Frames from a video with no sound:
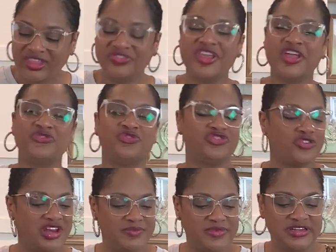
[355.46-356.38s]
Thanks for
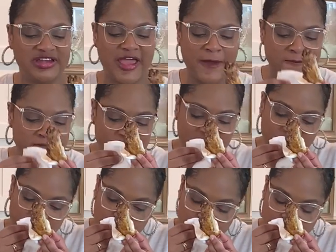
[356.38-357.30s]
joining me today.
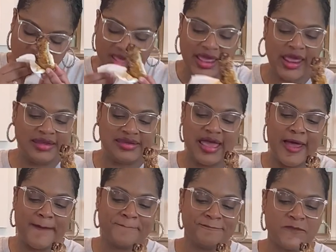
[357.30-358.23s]
And
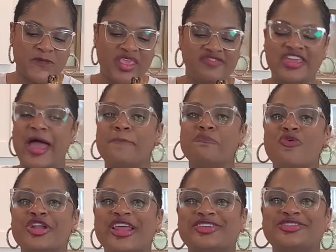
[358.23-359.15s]
um, yeah,
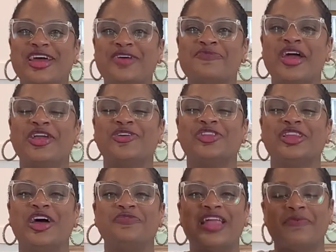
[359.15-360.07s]
more next time right here in the
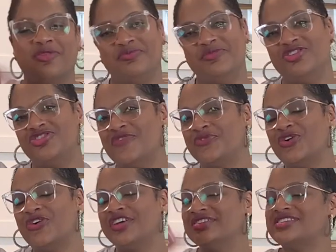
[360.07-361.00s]
Love Lab with me, Chef
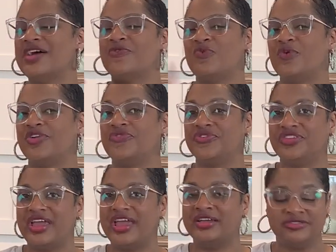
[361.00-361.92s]
Lorious. Have a wonderful
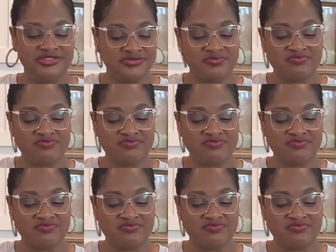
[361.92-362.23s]
day.